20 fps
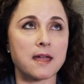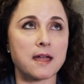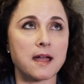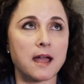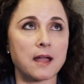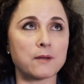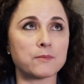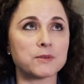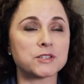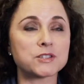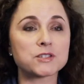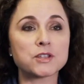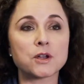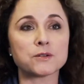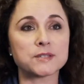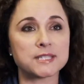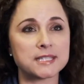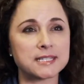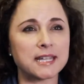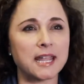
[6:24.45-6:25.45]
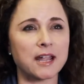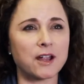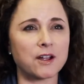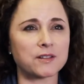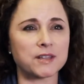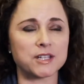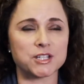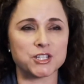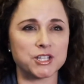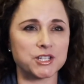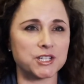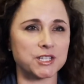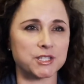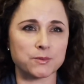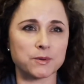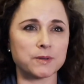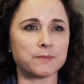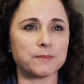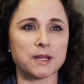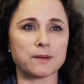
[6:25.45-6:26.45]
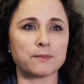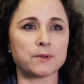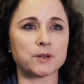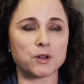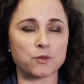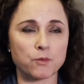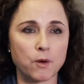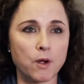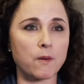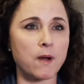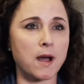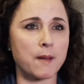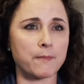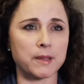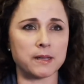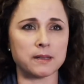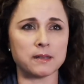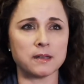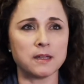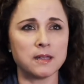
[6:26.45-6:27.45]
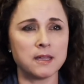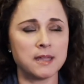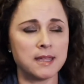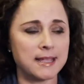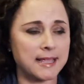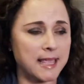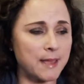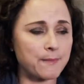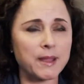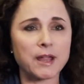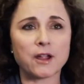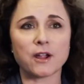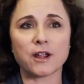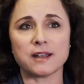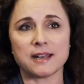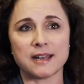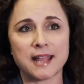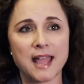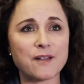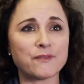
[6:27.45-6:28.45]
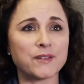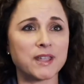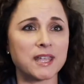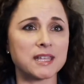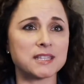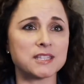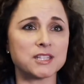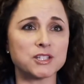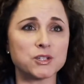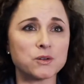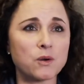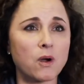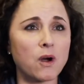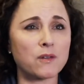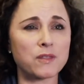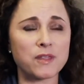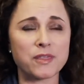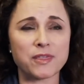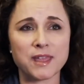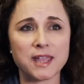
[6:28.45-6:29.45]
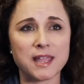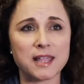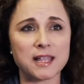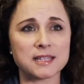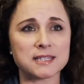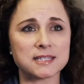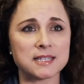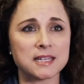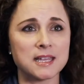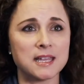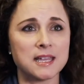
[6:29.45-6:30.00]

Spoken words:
I was so scared that she just wouldn't be able to grow up and get married and have kids and do all the things